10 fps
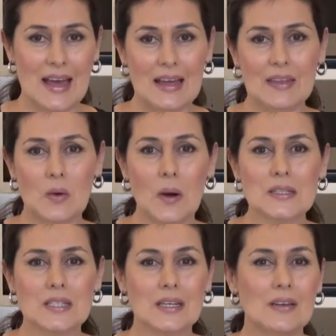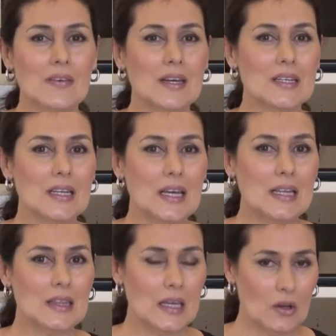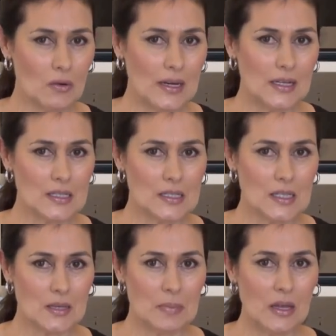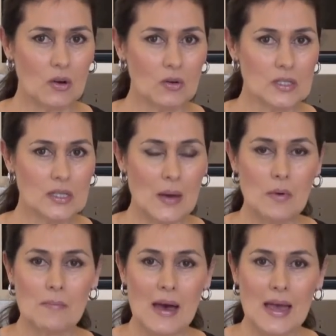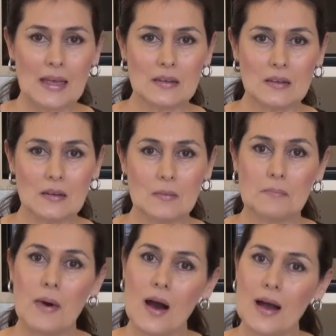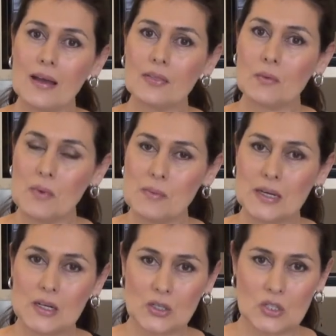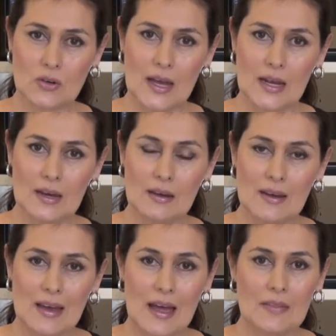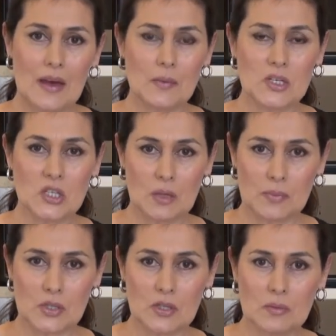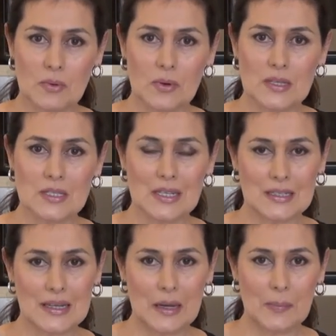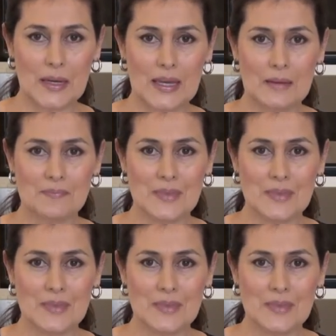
And they're quite significant in the ingredients because they were made by the women in Australia and they were shipped to the boys in Gallipoli.